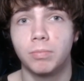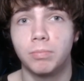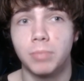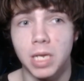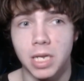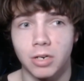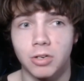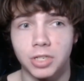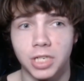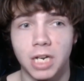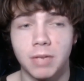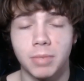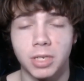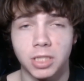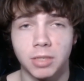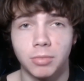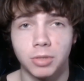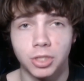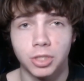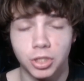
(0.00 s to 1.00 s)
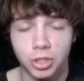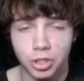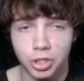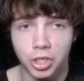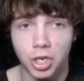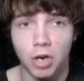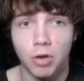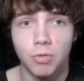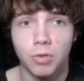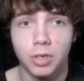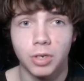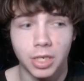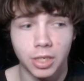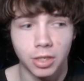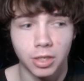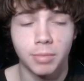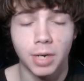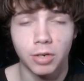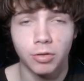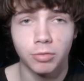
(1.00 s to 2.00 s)
being entertained by someone's show
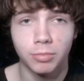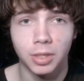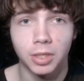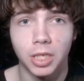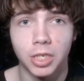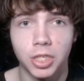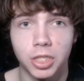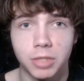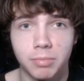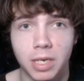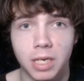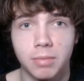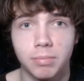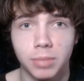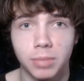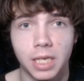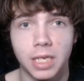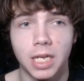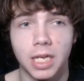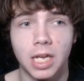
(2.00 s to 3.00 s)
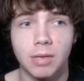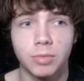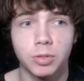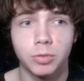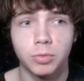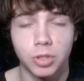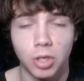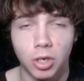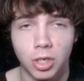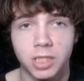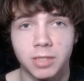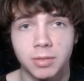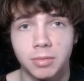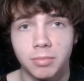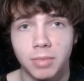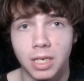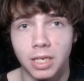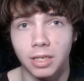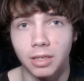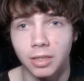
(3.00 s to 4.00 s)
in their bedroom that they just make playing games was awesome
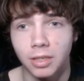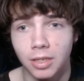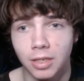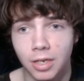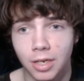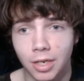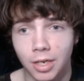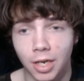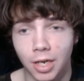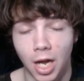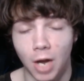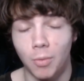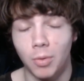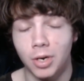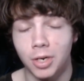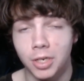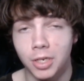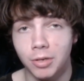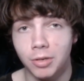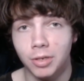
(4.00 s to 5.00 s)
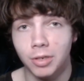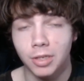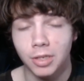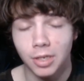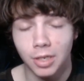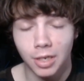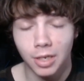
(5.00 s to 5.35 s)
to me, and I want to do it.